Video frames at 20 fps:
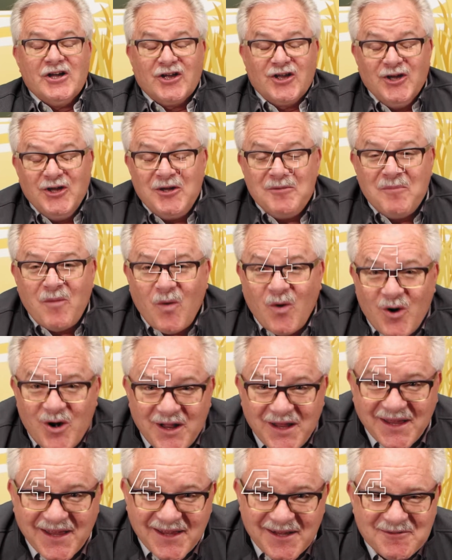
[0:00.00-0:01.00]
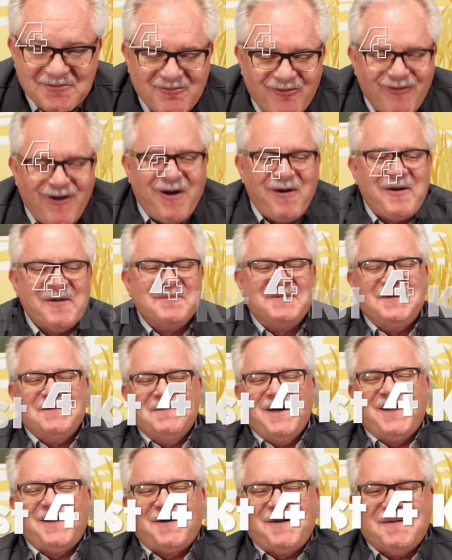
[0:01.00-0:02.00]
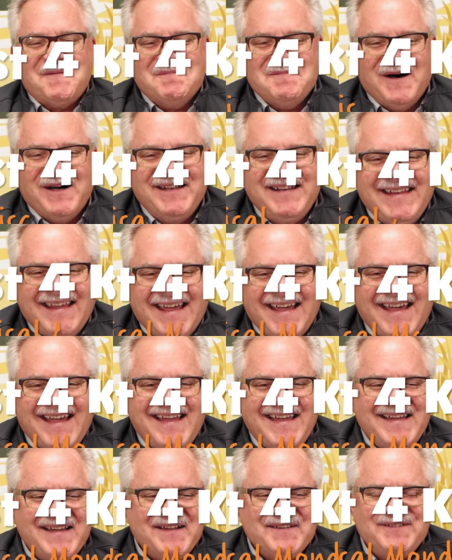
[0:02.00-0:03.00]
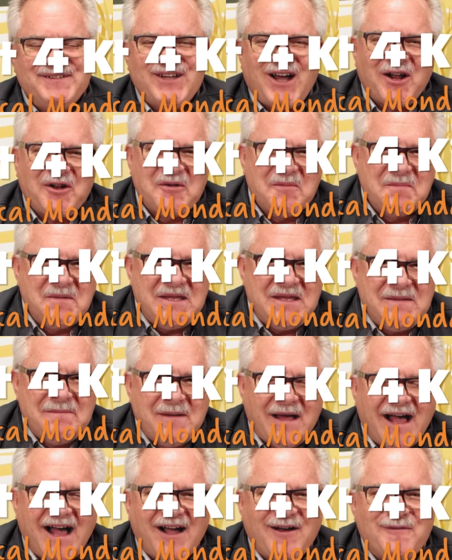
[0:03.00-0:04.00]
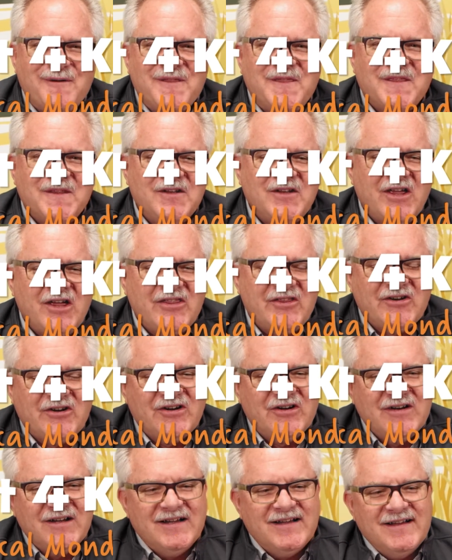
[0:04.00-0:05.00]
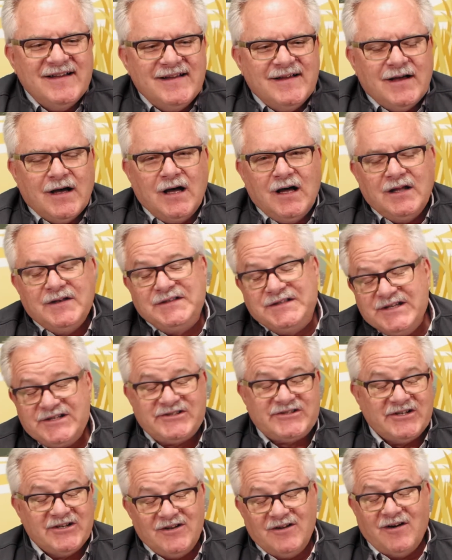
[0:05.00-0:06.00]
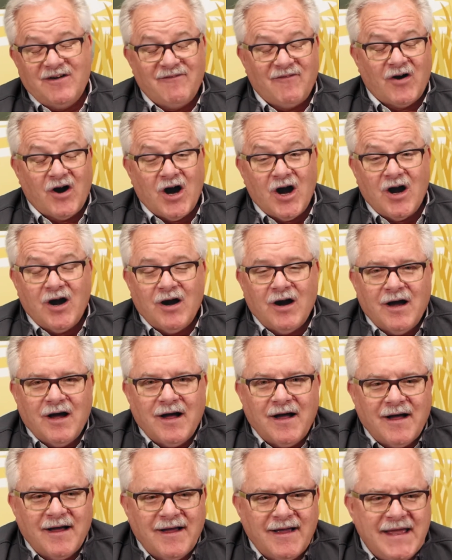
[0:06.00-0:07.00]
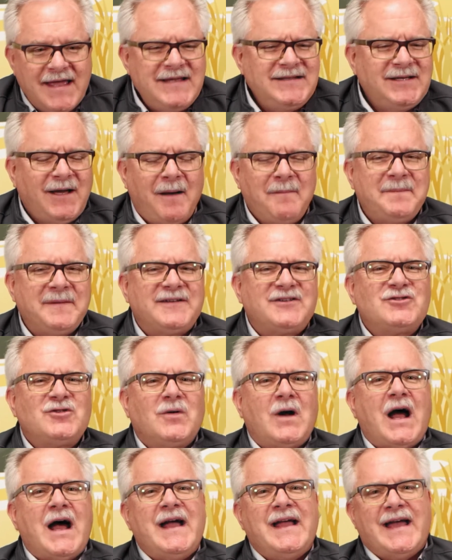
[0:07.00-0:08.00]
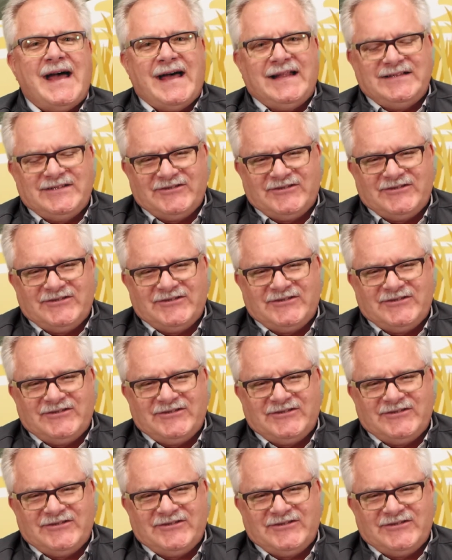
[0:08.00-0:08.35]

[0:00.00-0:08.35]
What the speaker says: Good morning. Welcome to Medical Monday. Dr. B back with another edition of our atopic triad